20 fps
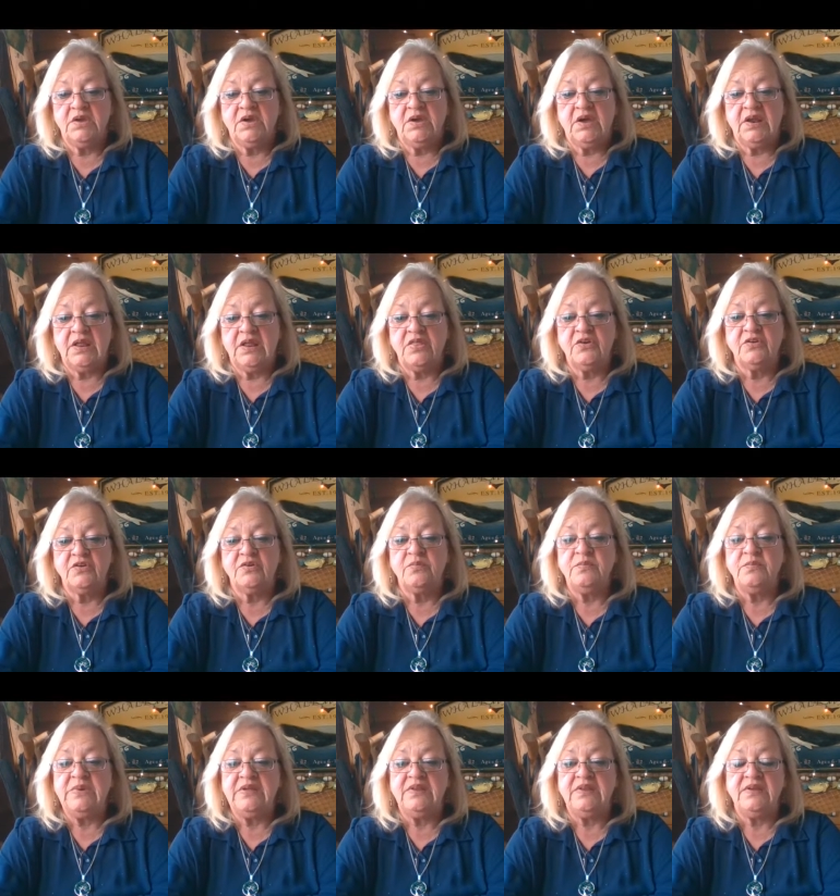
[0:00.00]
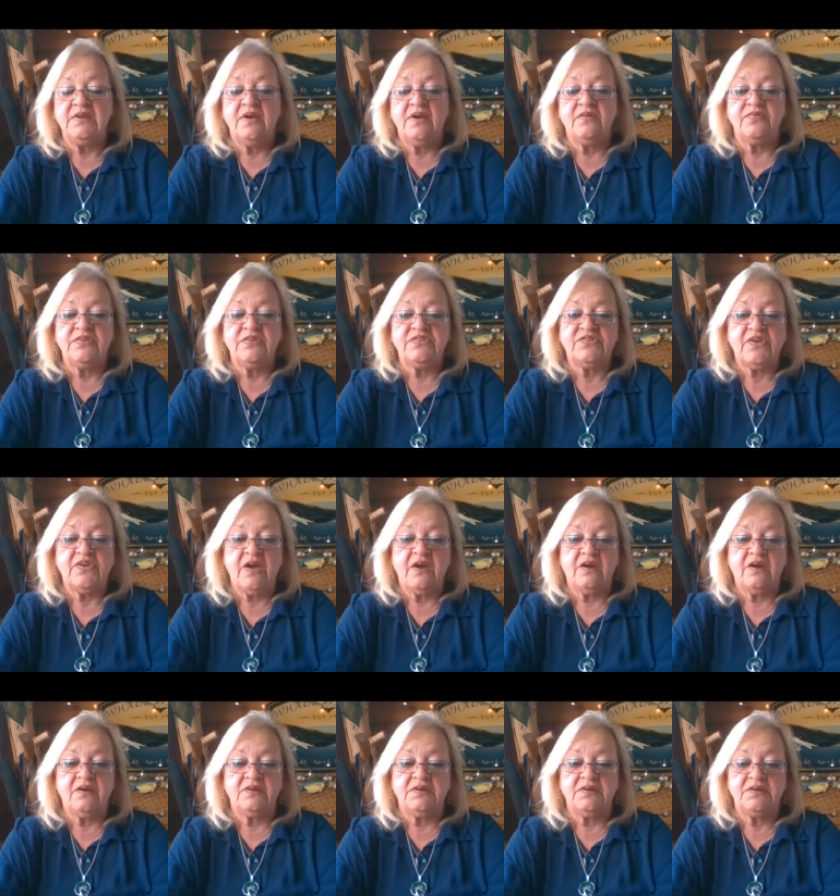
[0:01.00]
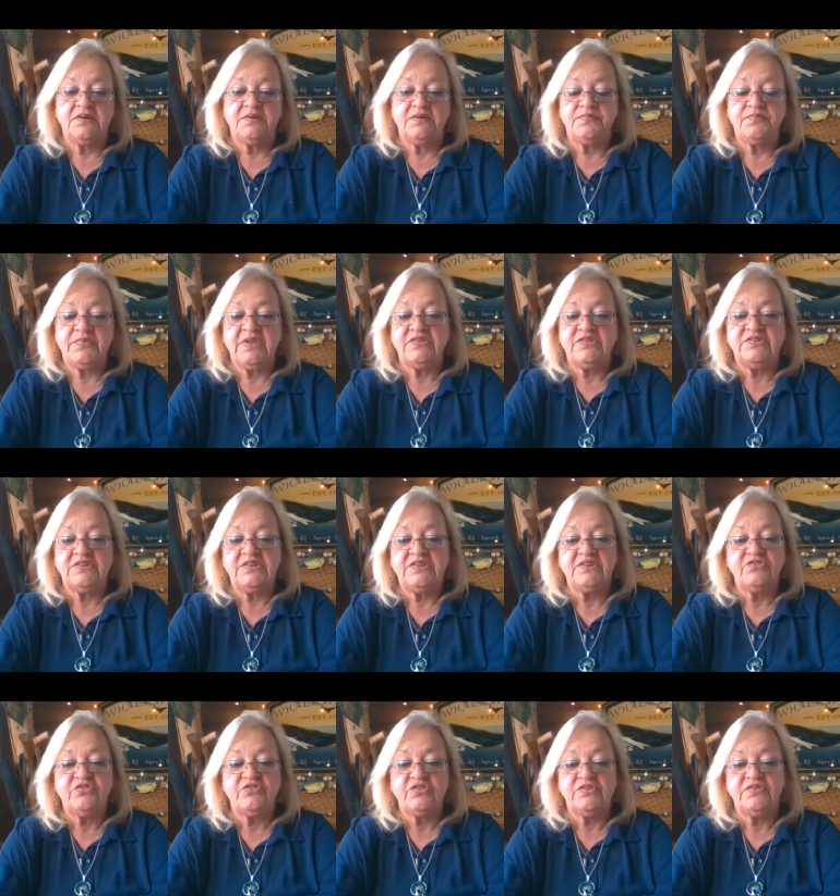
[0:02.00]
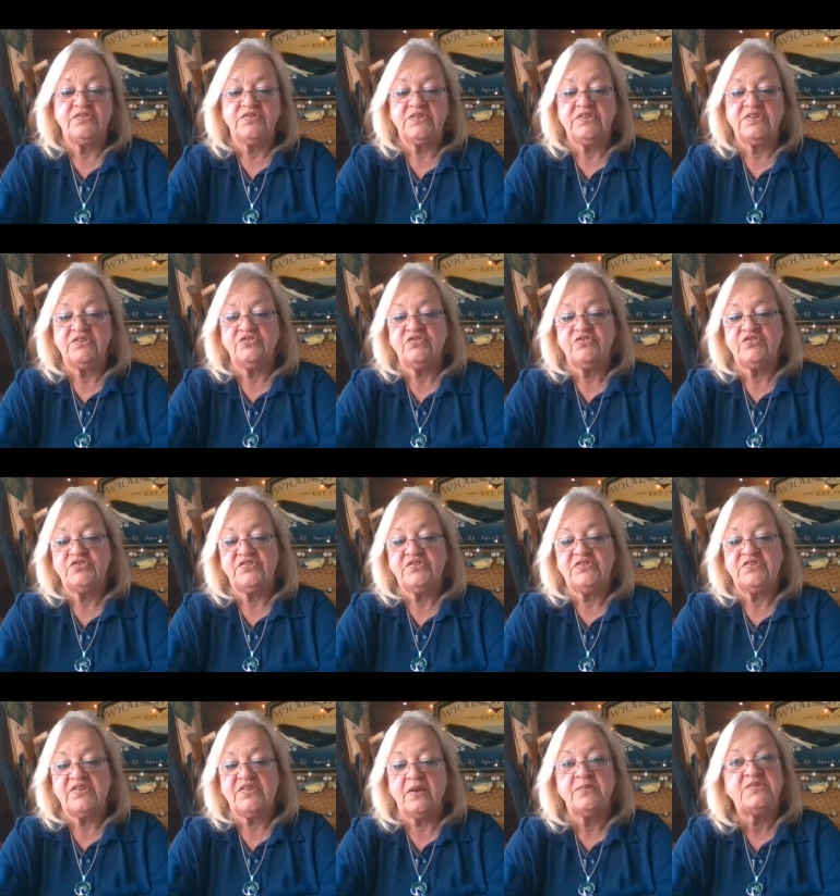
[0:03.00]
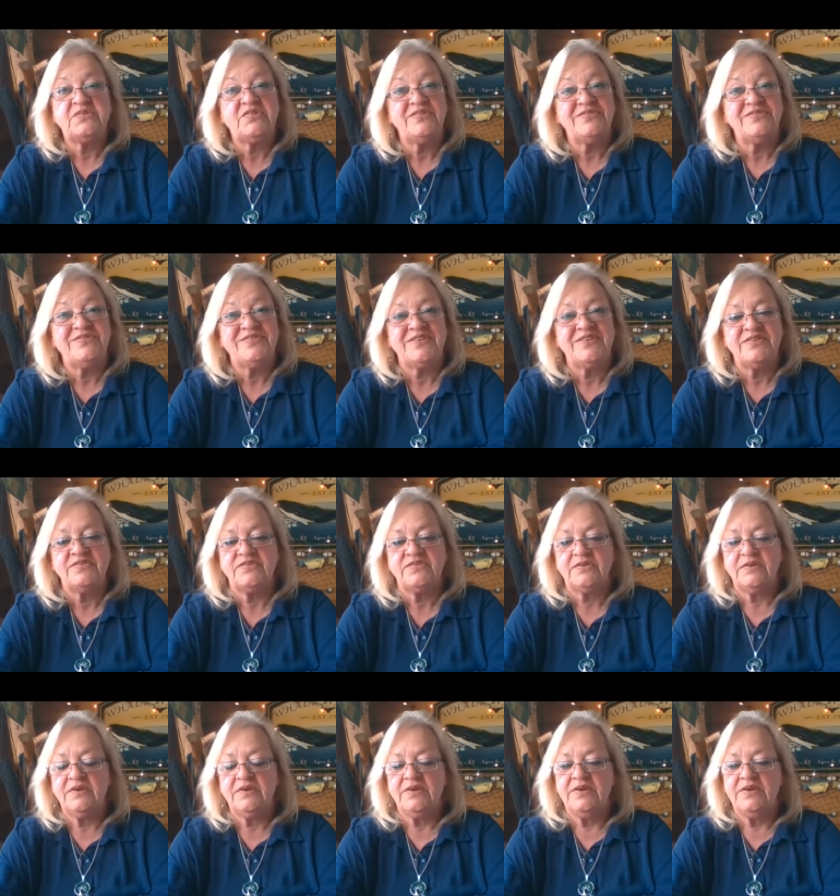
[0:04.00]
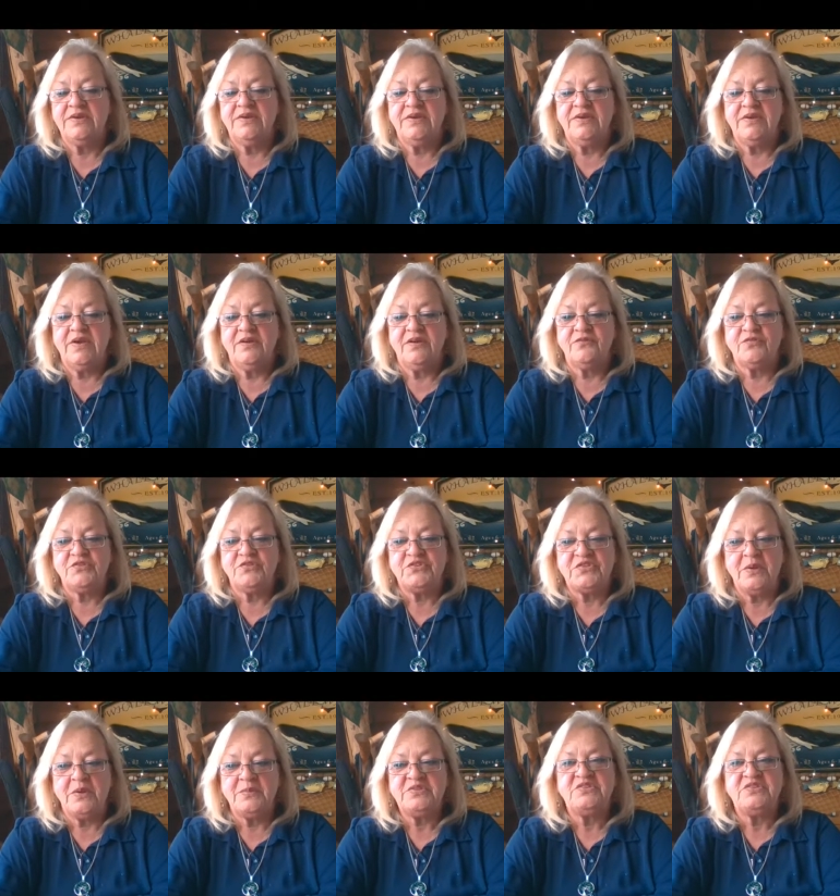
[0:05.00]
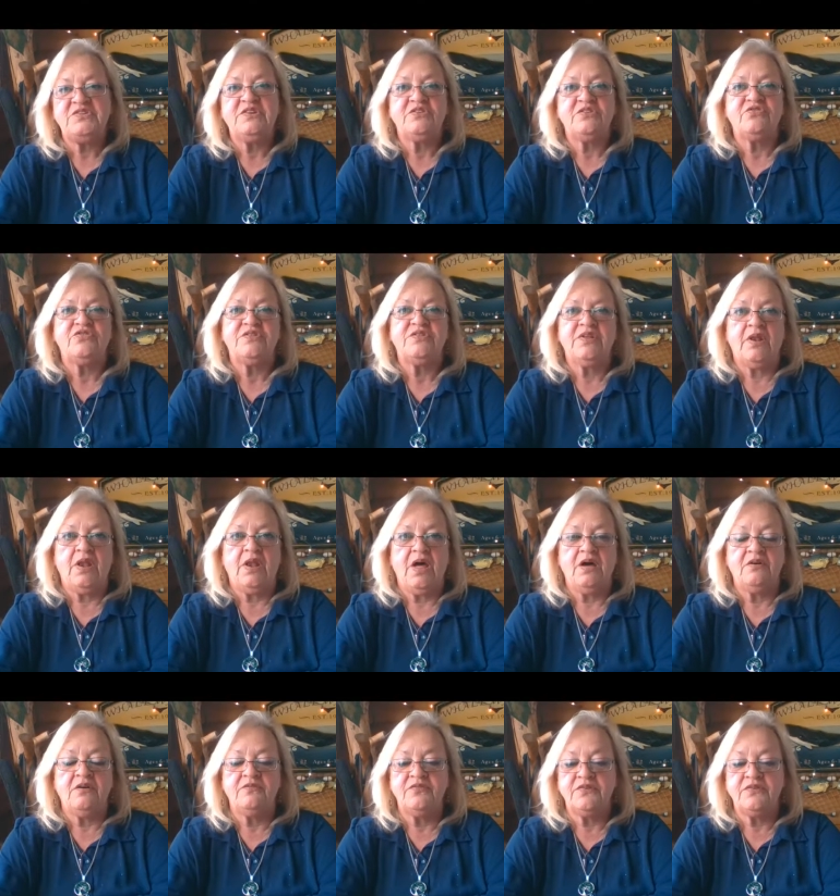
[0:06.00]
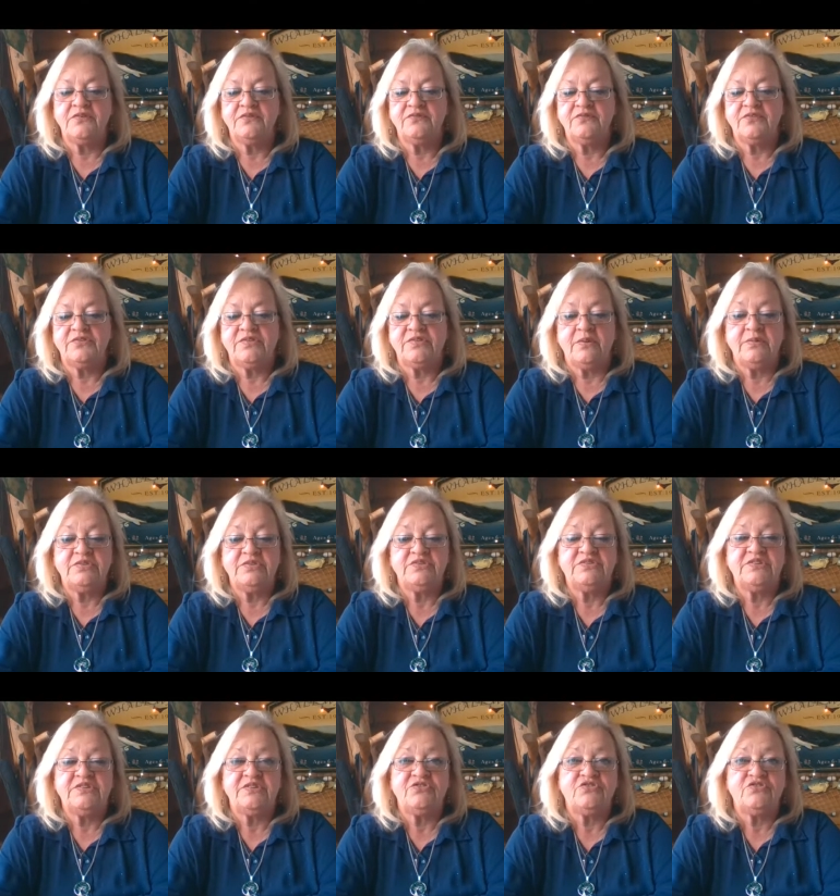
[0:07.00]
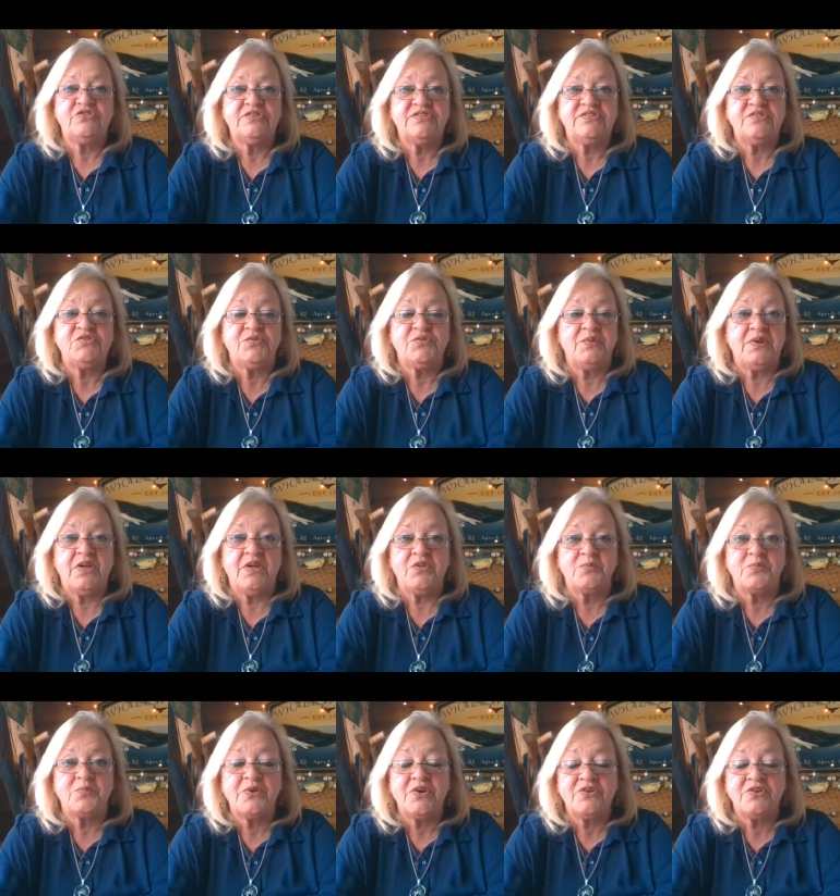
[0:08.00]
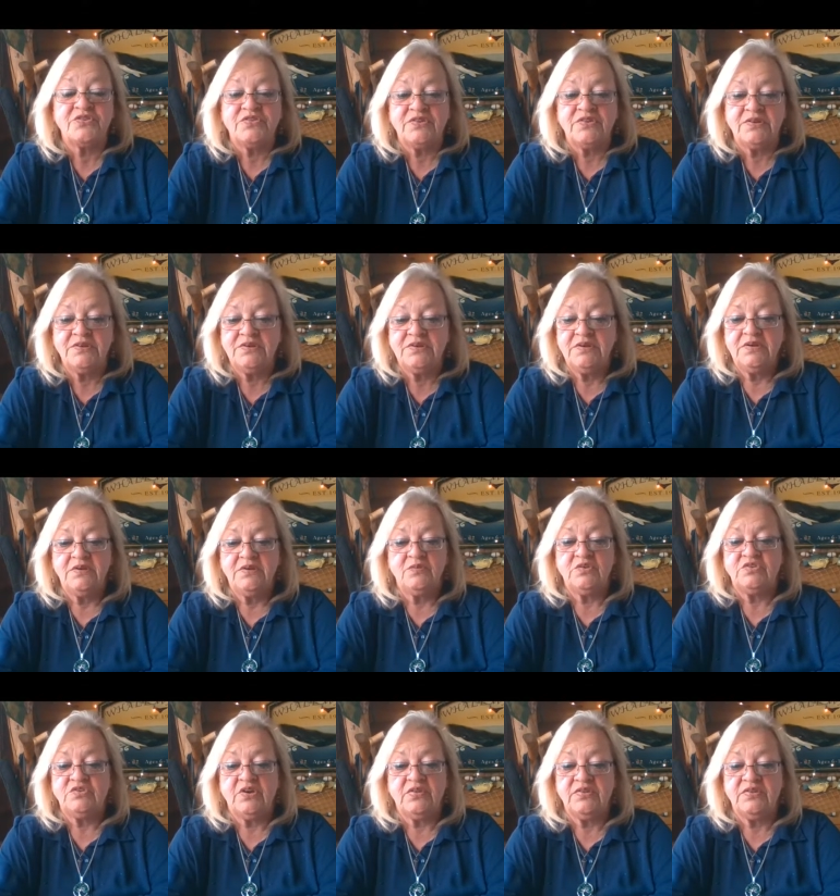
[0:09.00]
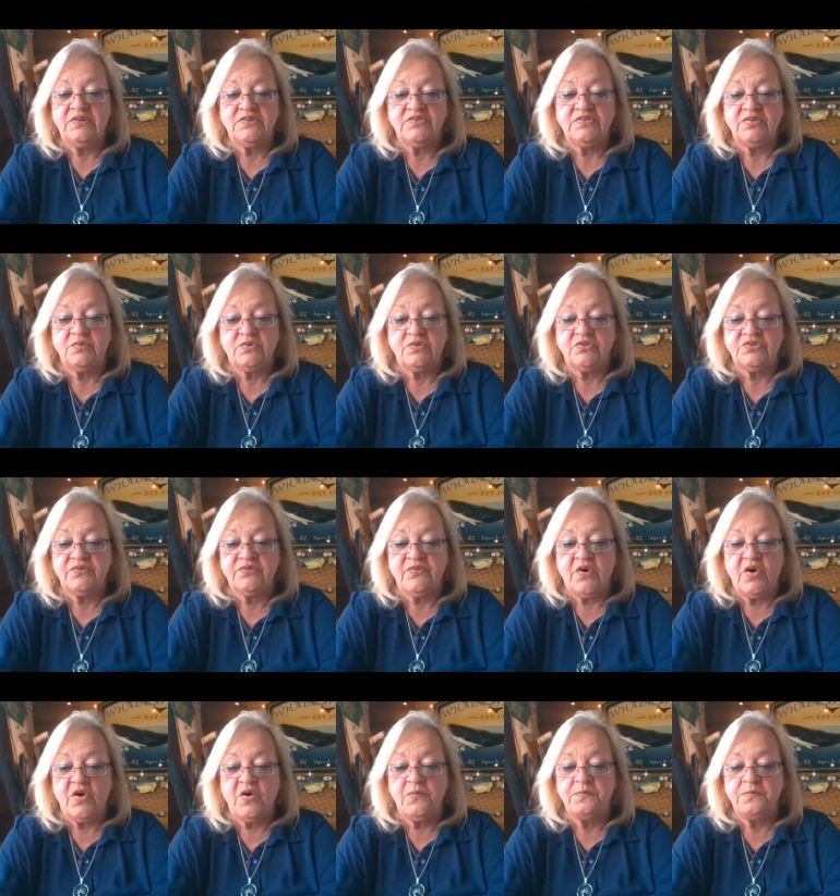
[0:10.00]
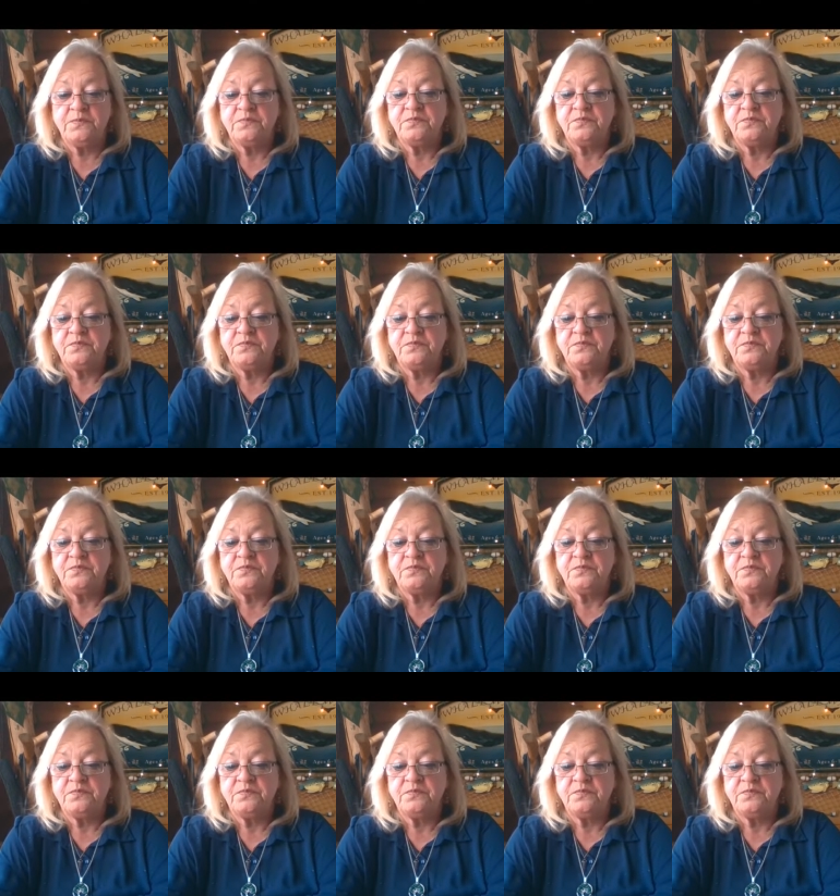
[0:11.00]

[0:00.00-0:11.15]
Another meaning of this card is addictions addictions to substances. For some, it's addiction to love. For some, it's addiction to another person, which I think is the worst of all.